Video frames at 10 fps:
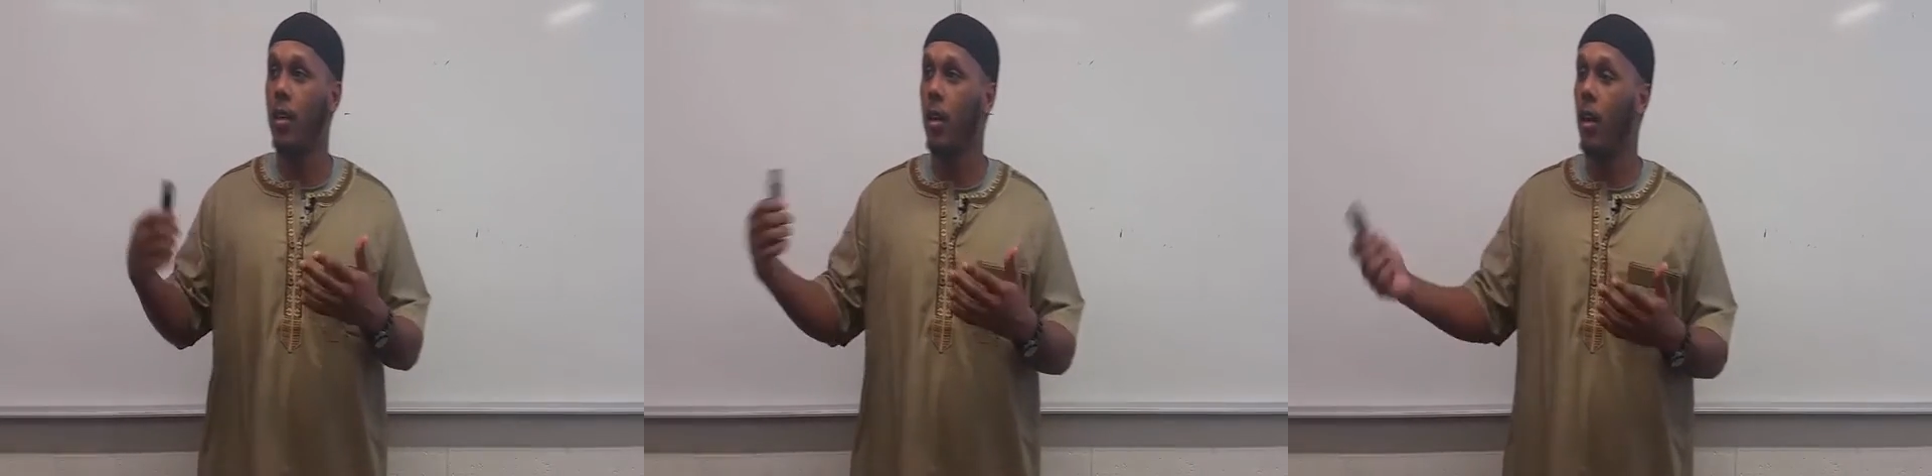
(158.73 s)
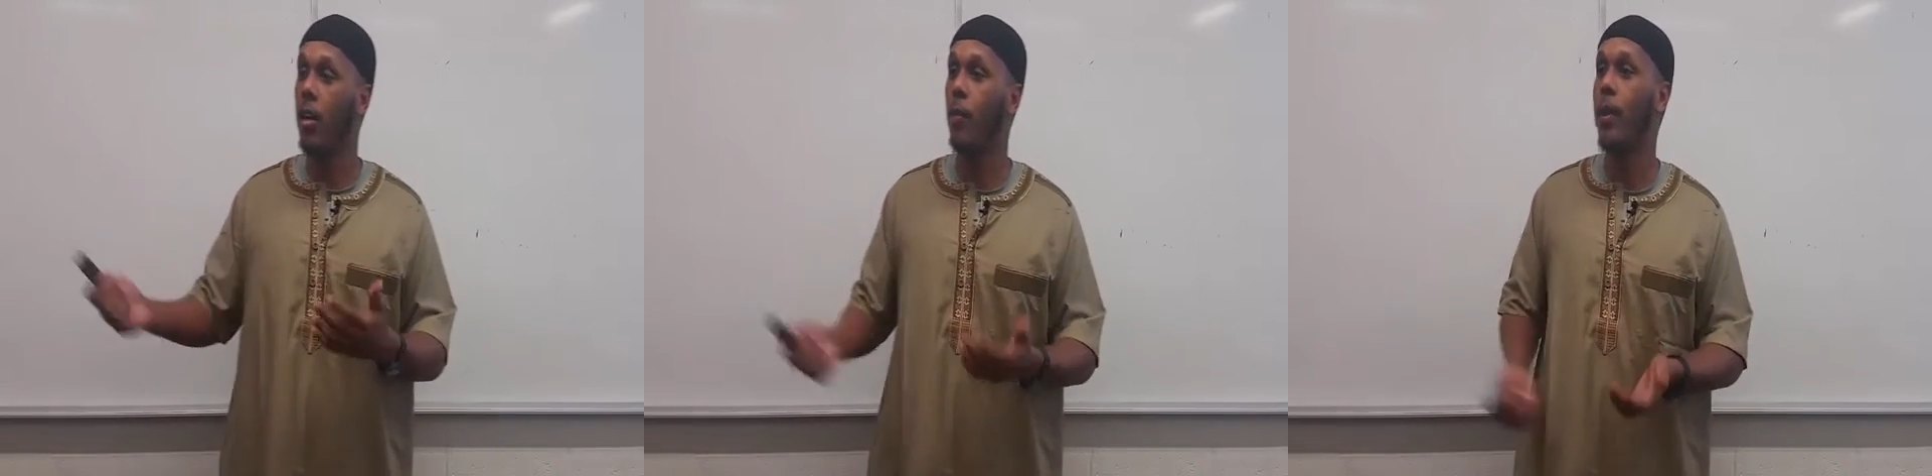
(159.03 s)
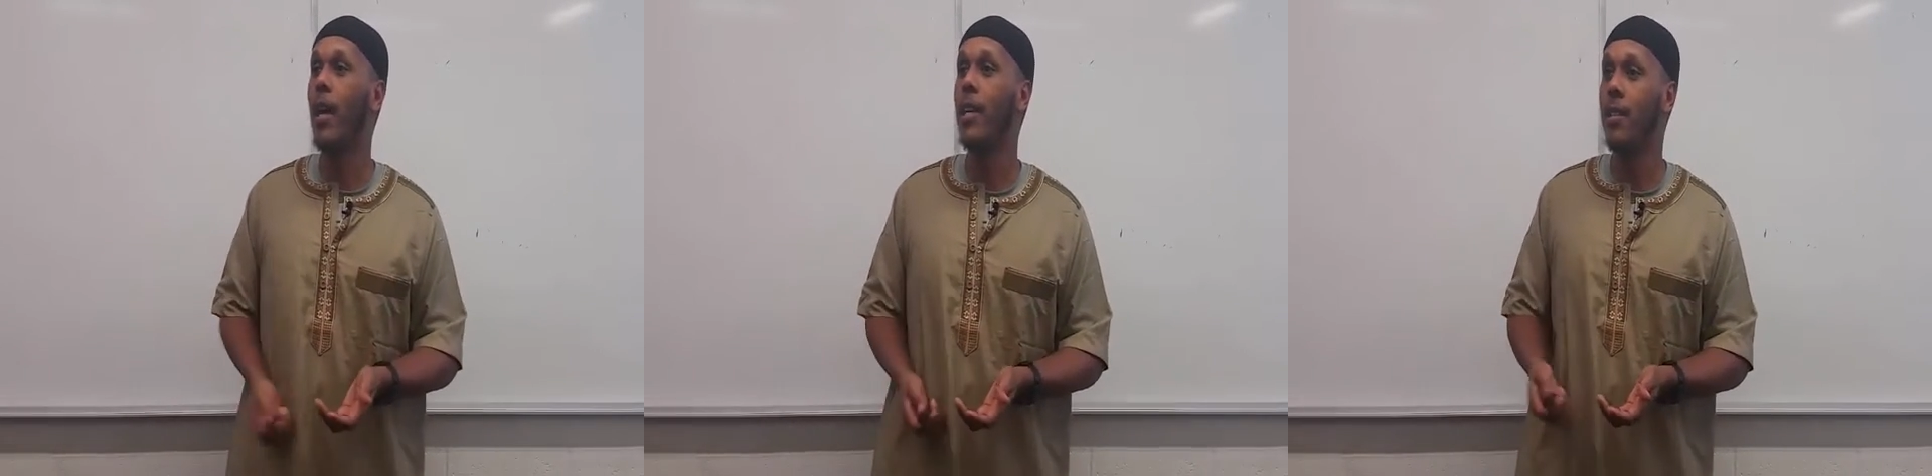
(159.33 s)
are
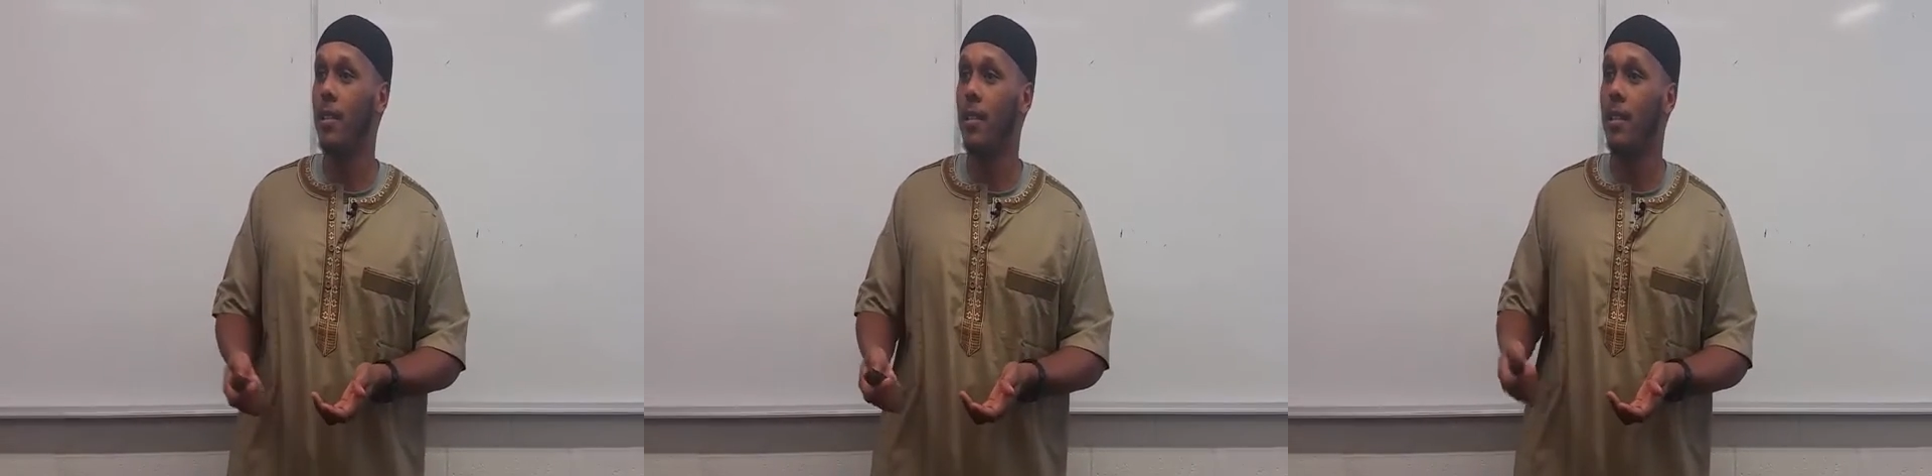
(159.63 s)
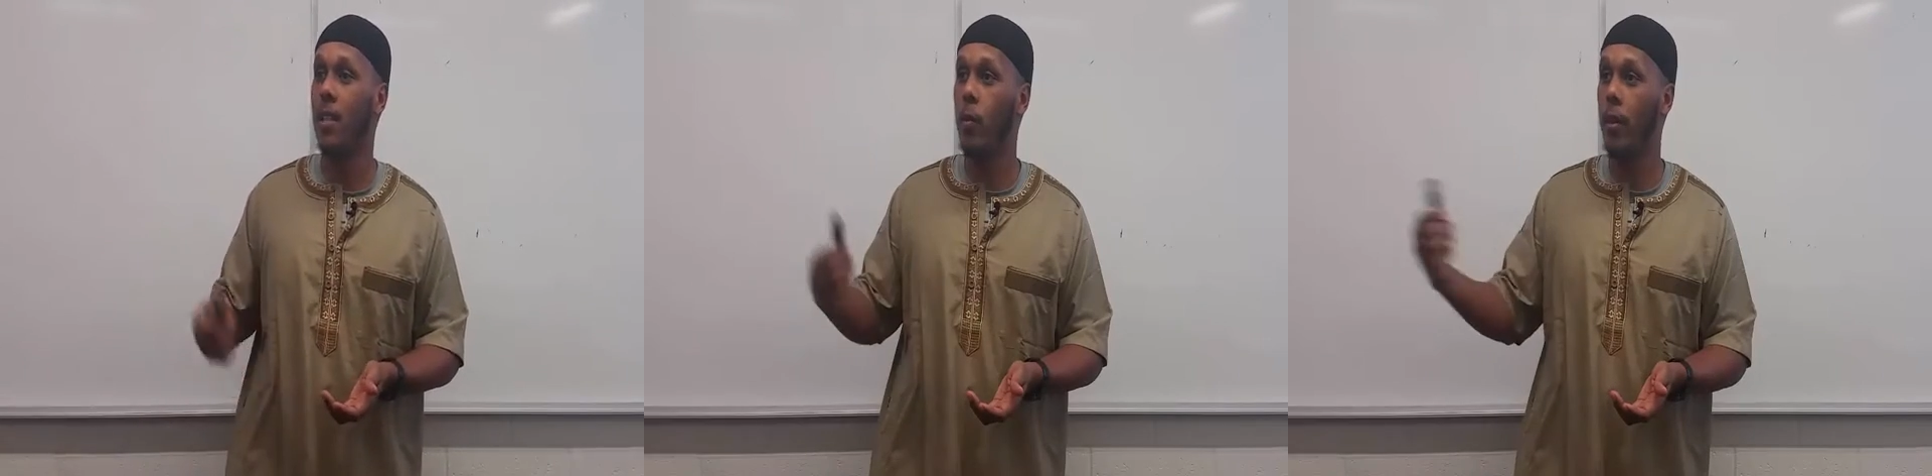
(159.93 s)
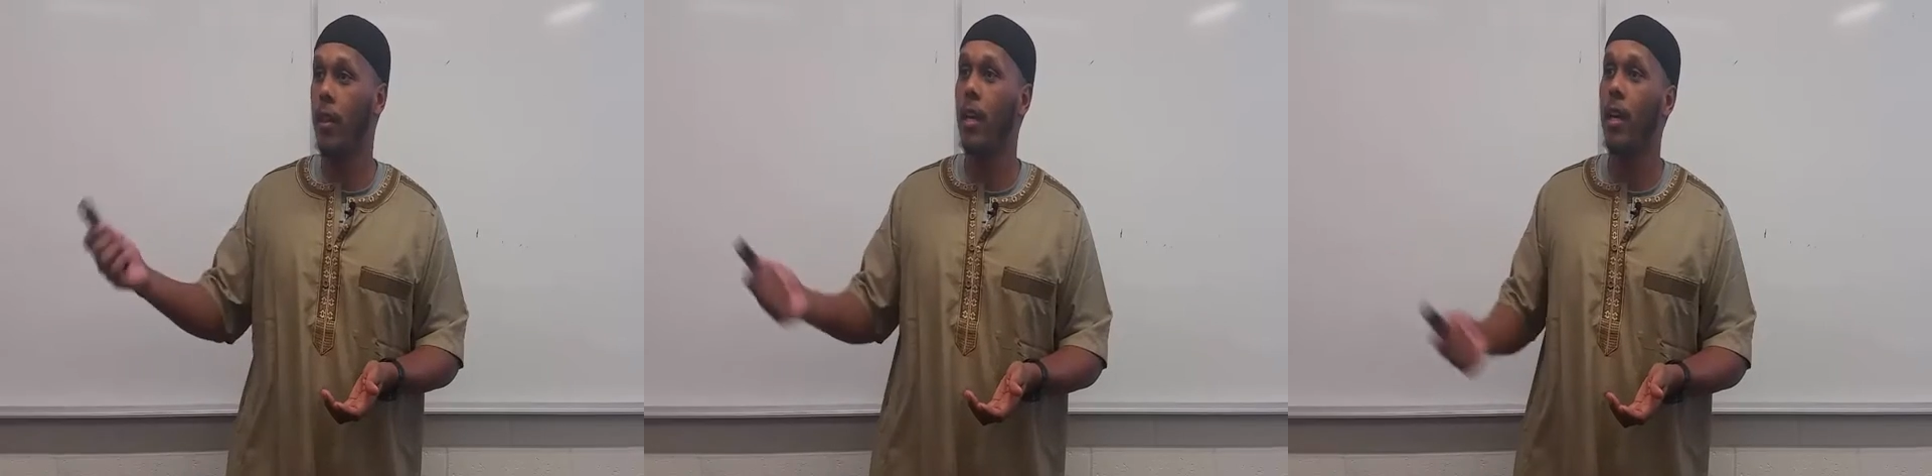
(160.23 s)
appliances, deal
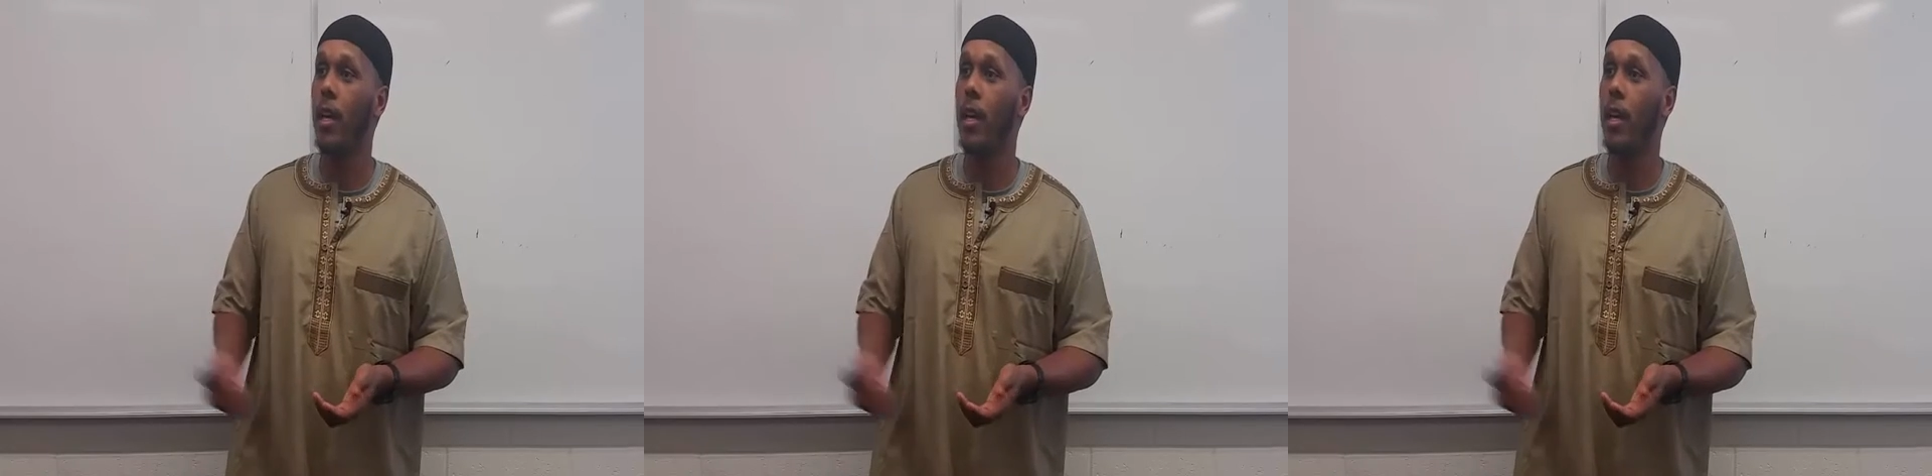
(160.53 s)
with